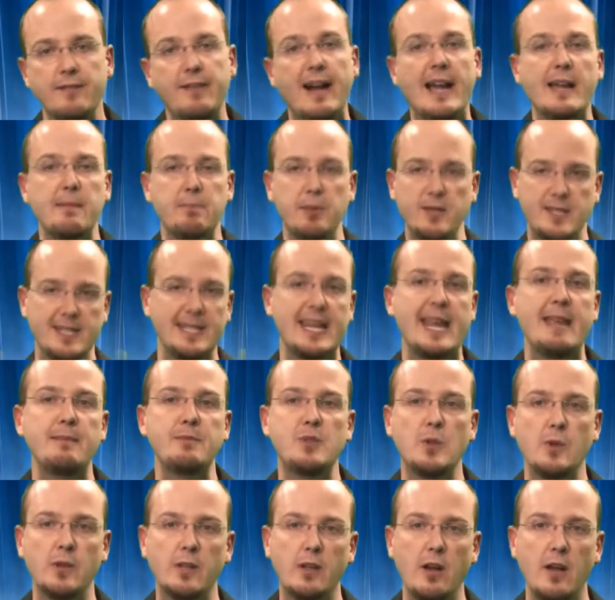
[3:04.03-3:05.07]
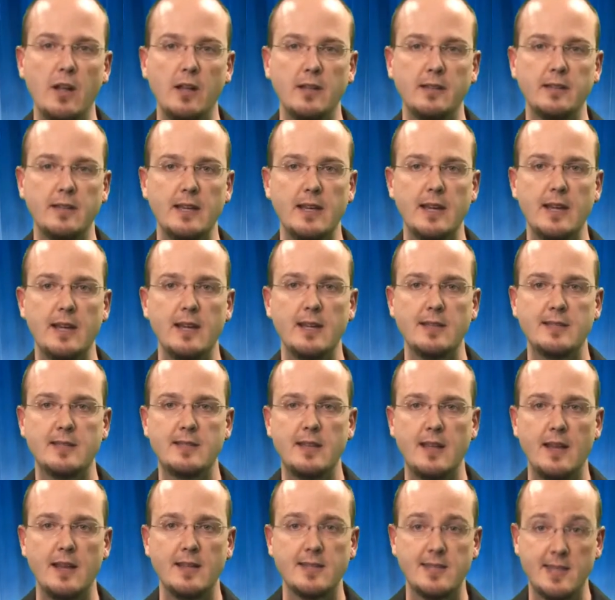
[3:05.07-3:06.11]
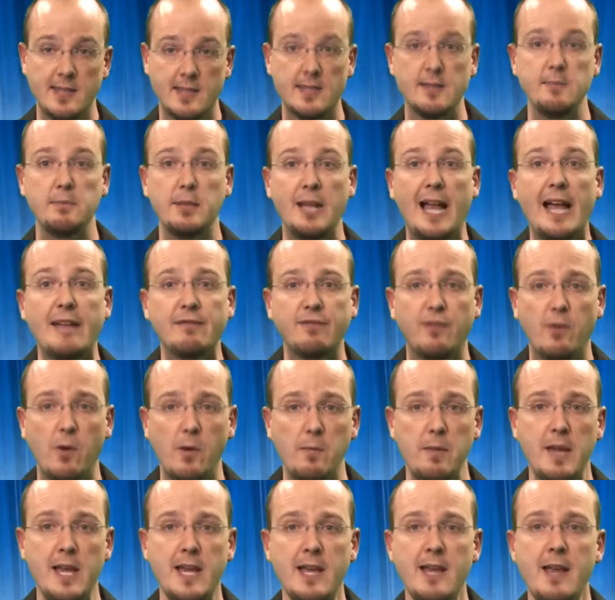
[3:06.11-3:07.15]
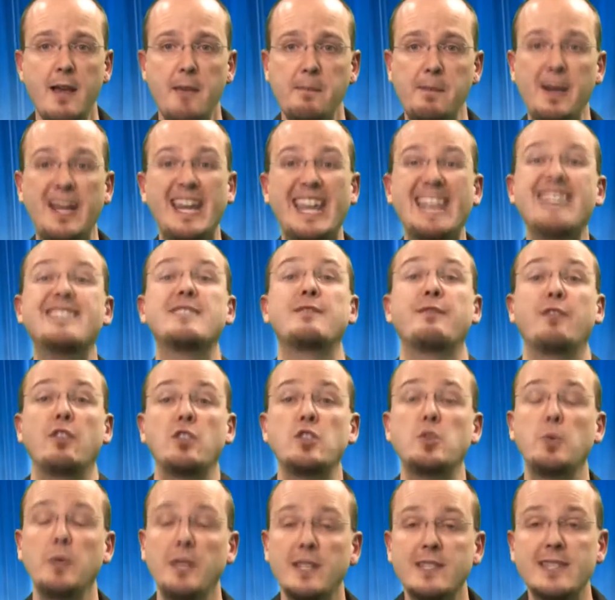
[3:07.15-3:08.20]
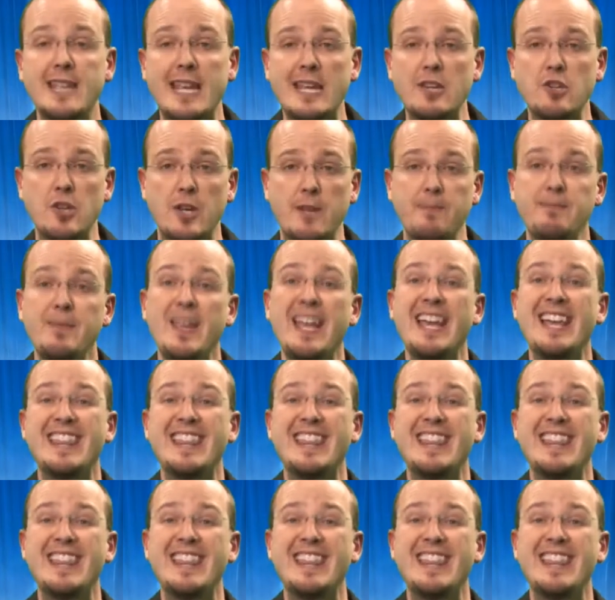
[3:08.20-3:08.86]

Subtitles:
Avaya puts a name to it called System Platform, but it's virtualization.